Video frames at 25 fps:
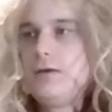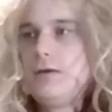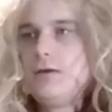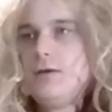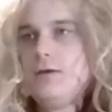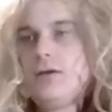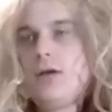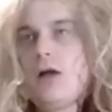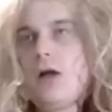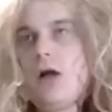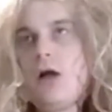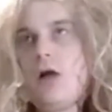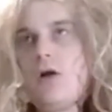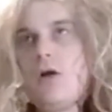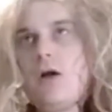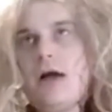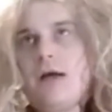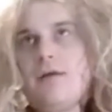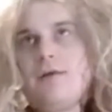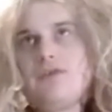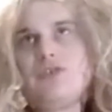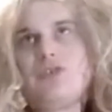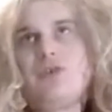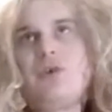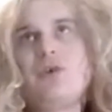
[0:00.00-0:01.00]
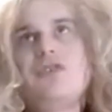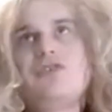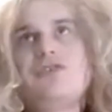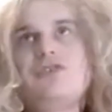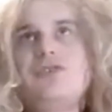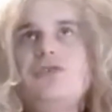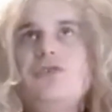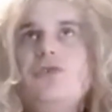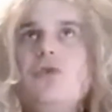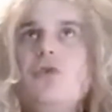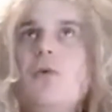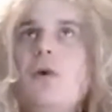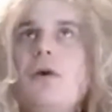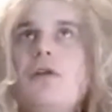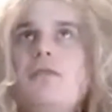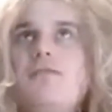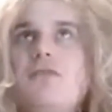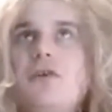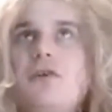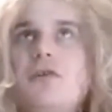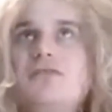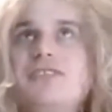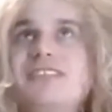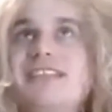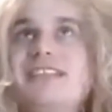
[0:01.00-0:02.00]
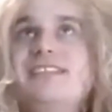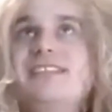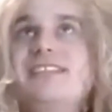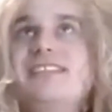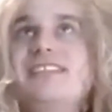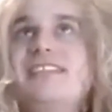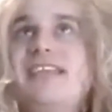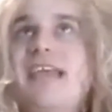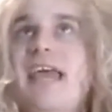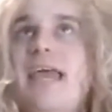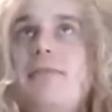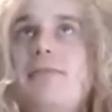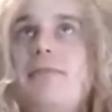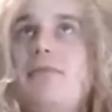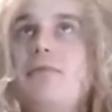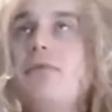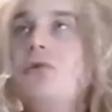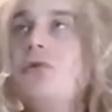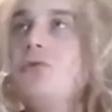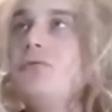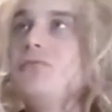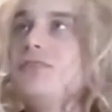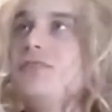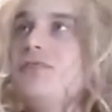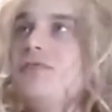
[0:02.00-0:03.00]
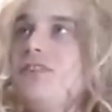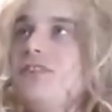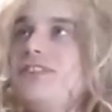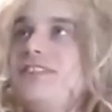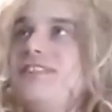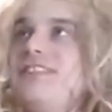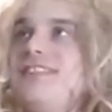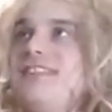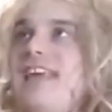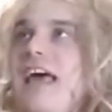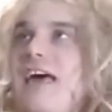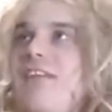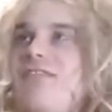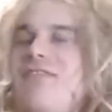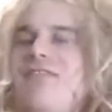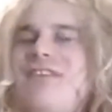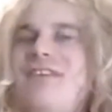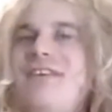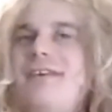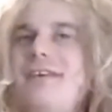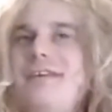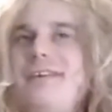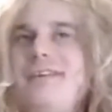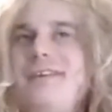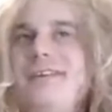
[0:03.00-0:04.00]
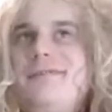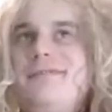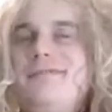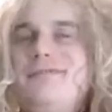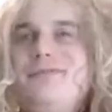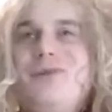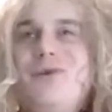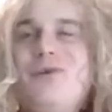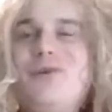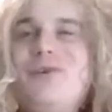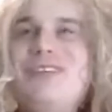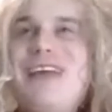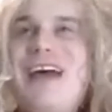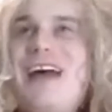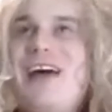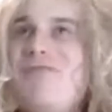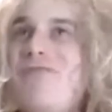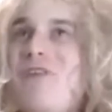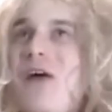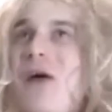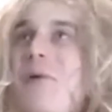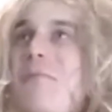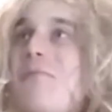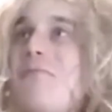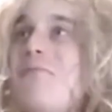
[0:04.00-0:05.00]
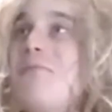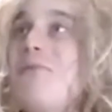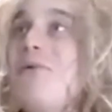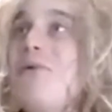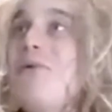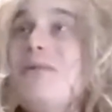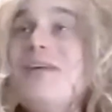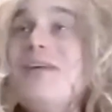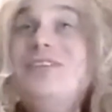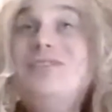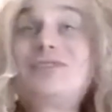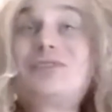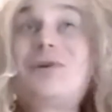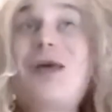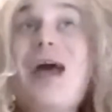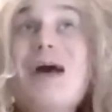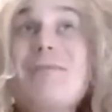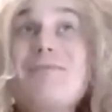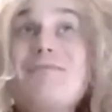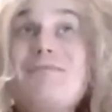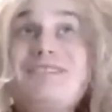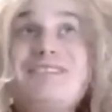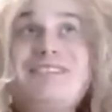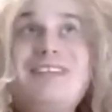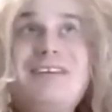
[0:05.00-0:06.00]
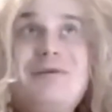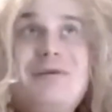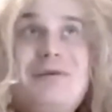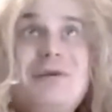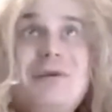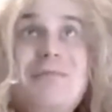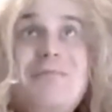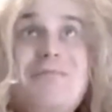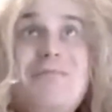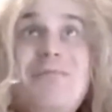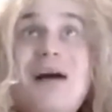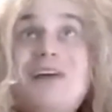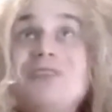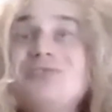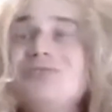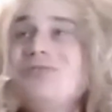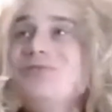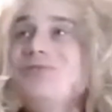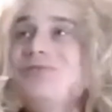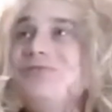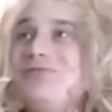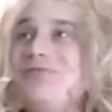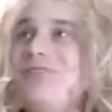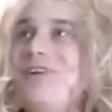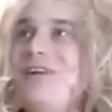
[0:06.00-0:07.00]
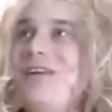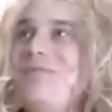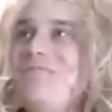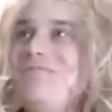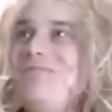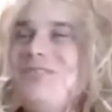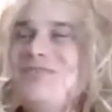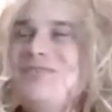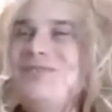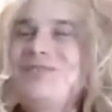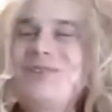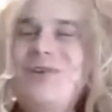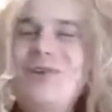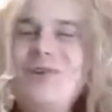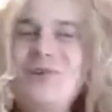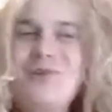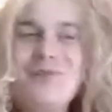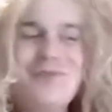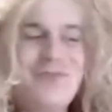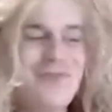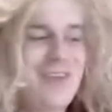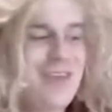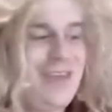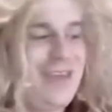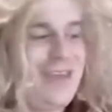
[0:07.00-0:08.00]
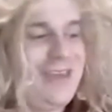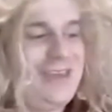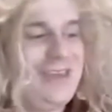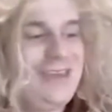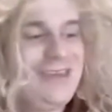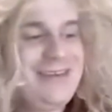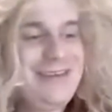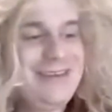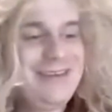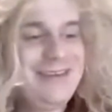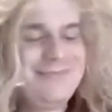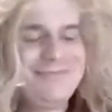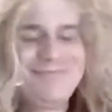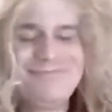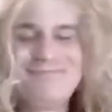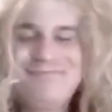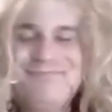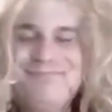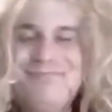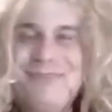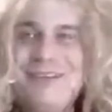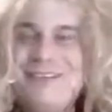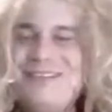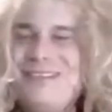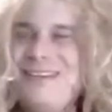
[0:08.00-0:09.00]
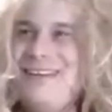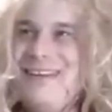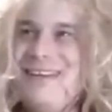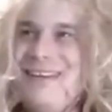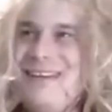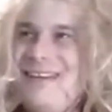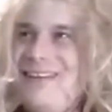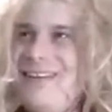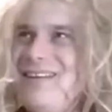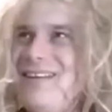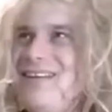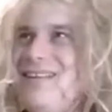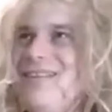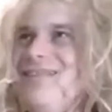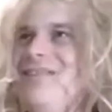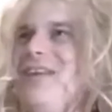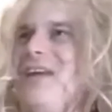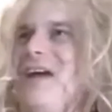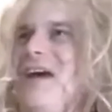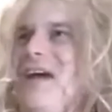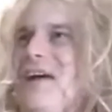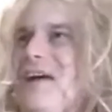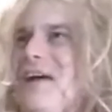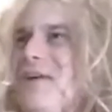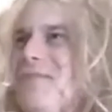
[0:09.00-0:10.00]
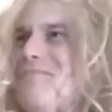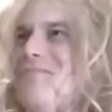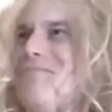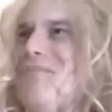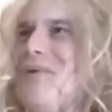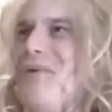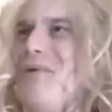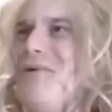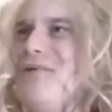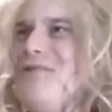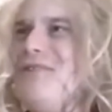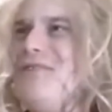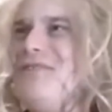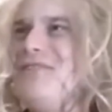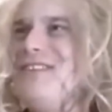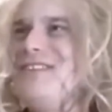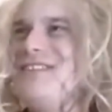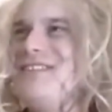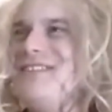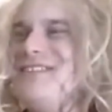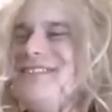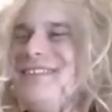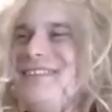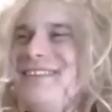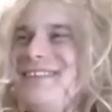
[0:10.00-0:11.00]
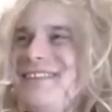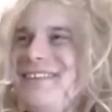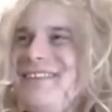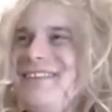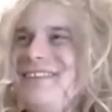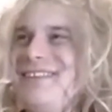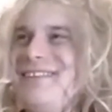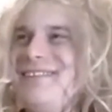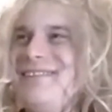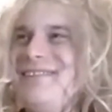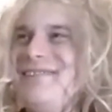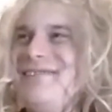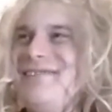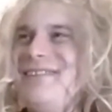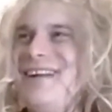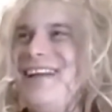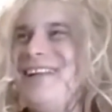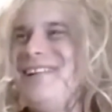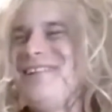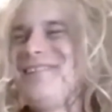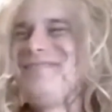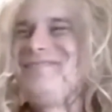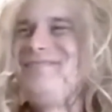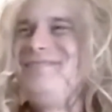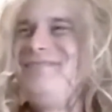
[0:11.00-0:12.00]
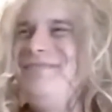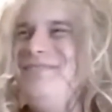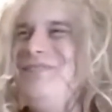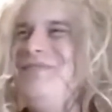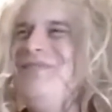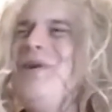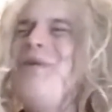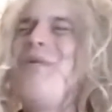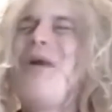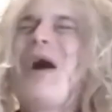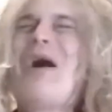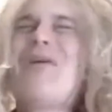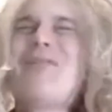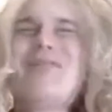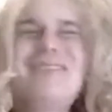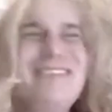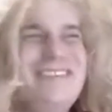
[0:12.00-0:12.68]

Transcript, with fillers: Oh, I was going to do one of those escape rooms for Seth. It's going to have booby traps and puzzles for him to solve. But then I got bored of it and, well, you know how it